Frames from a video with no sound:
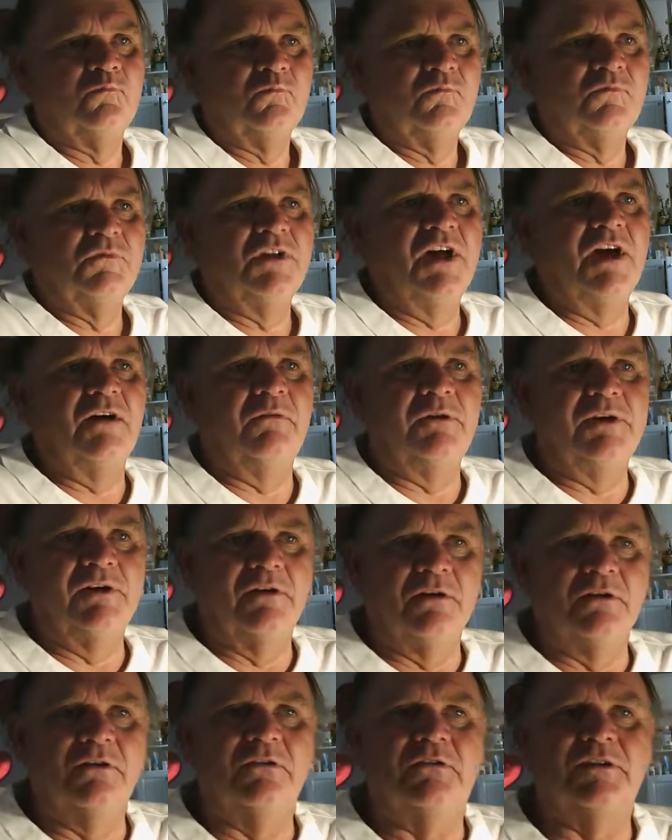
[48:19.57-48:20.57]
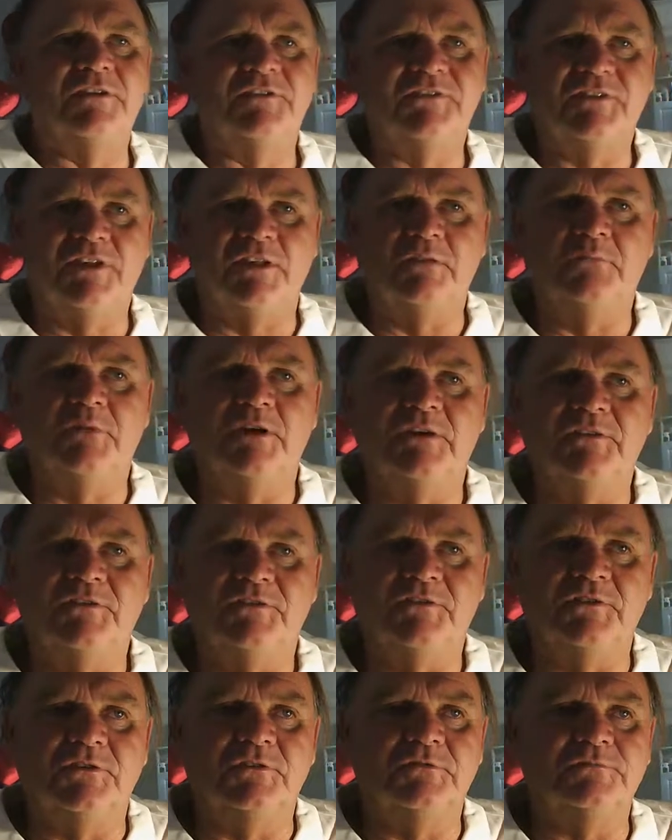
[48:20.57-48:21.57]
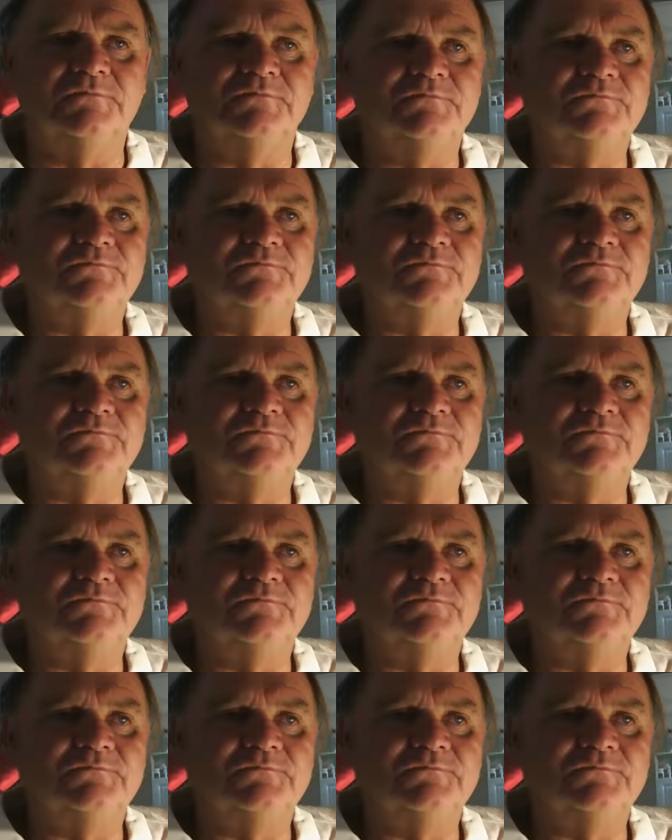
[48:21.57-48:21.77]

Yeah, we are going to celebrate soon.